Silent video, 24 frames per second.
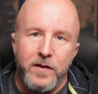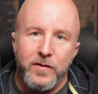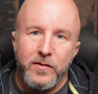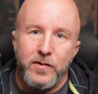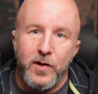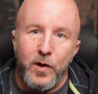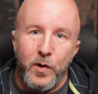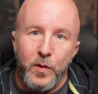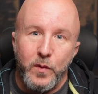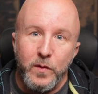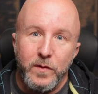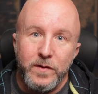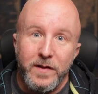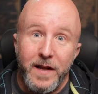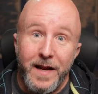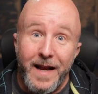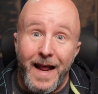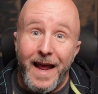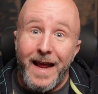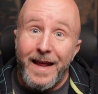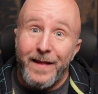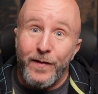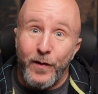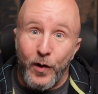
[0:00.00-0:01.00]
So
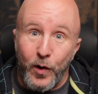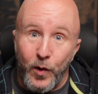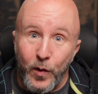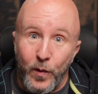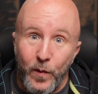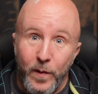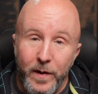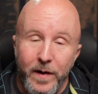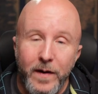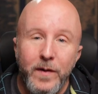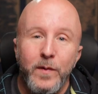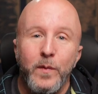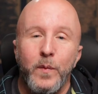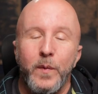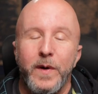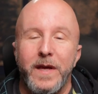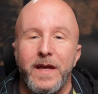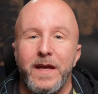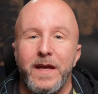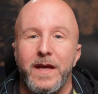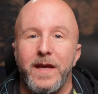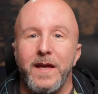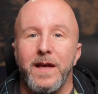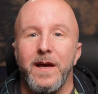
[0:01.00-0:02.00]
today though,
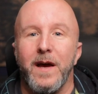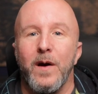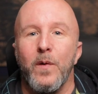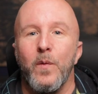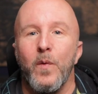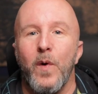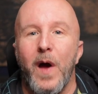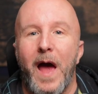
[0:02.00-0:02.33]
we